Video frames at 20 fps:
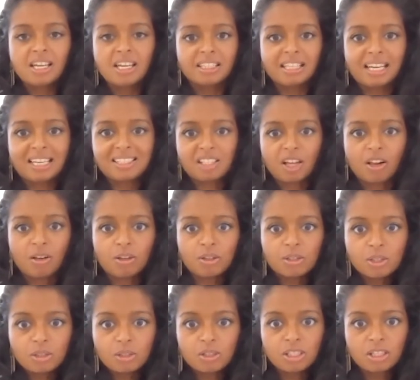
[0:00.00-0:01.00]
that's
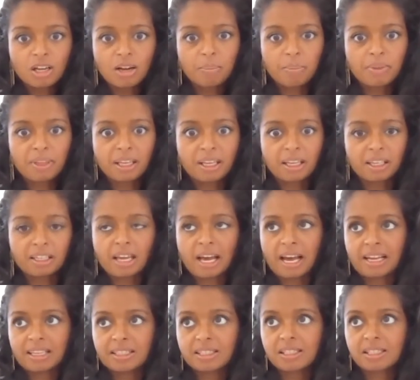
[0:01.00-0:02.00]
also something
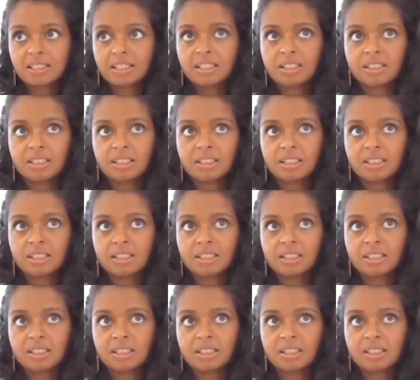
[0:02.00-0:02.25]
that's